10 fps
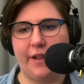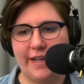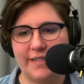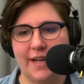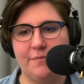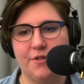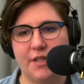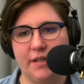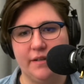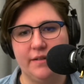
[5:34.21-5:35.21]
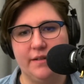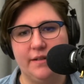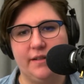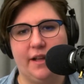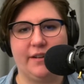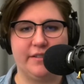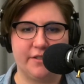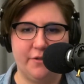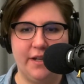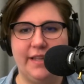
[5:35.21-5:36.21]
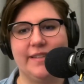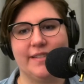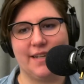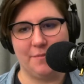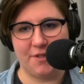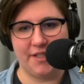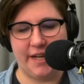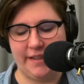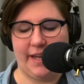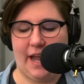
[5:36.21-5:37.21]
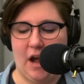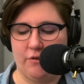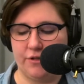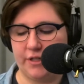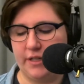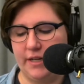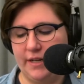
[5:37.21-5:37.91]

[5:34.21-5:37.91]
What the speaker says: Last time she clogged the toilet. This time she's staying on the couch.